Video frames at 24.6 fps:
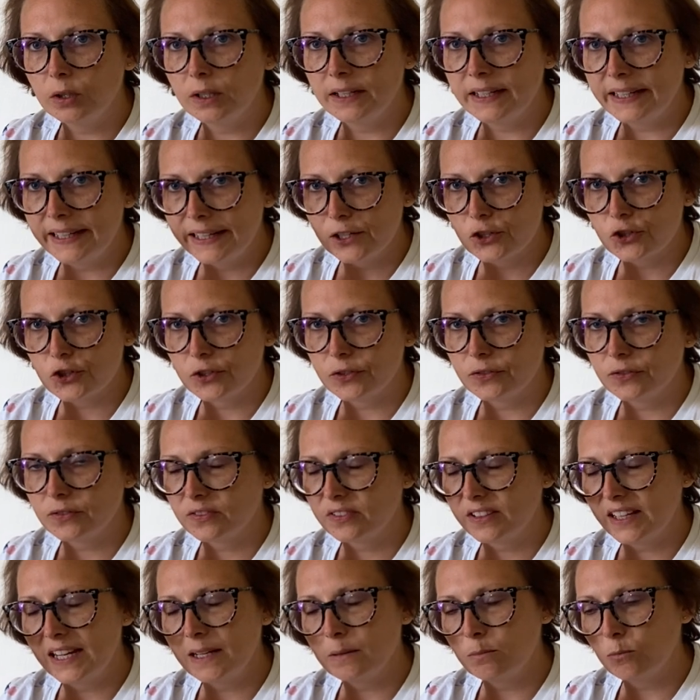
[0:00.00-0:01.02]

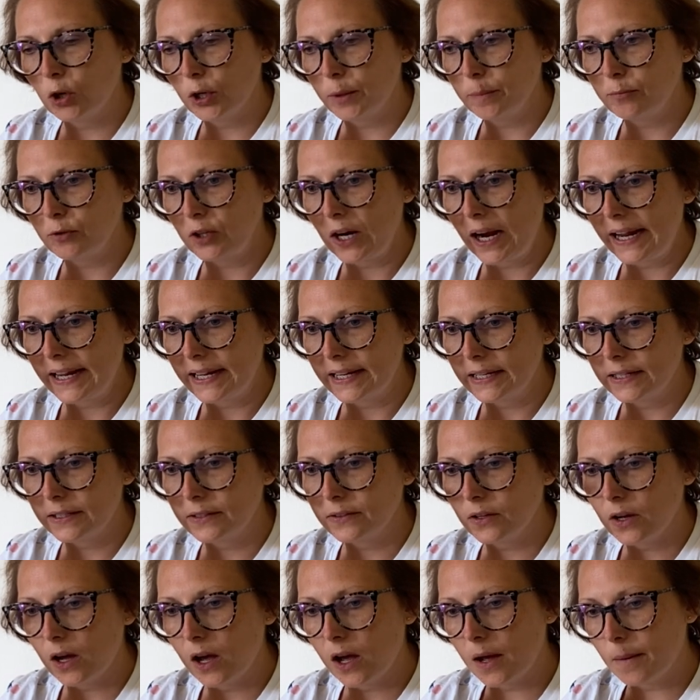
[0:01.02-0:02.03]
lesions in my
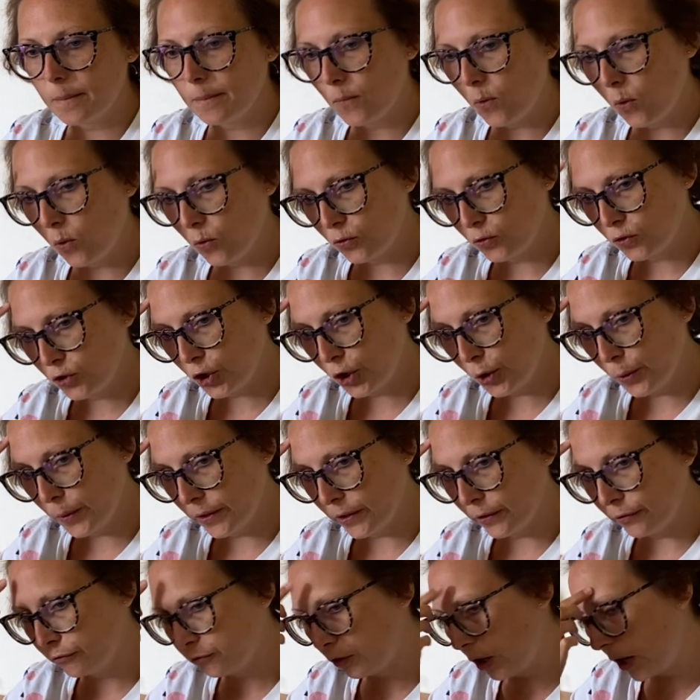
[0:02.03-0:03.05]
brain, um, two at
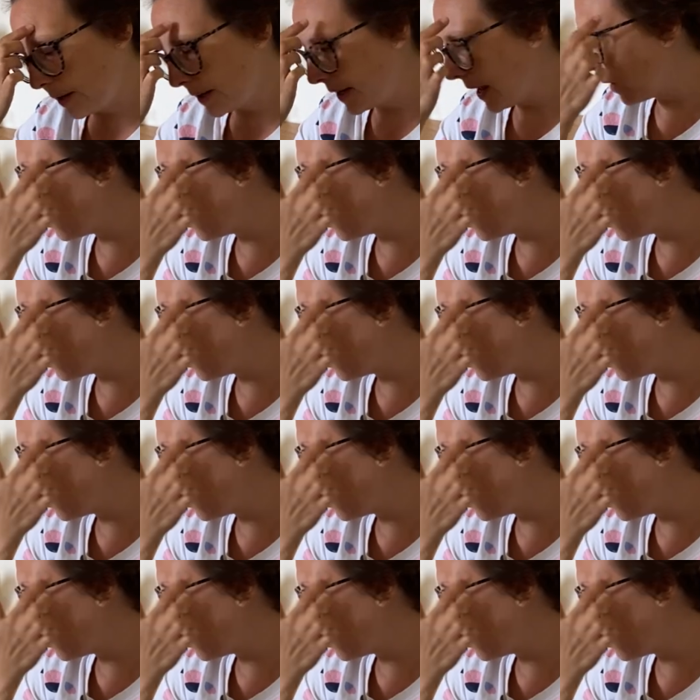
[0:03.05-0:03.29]
the front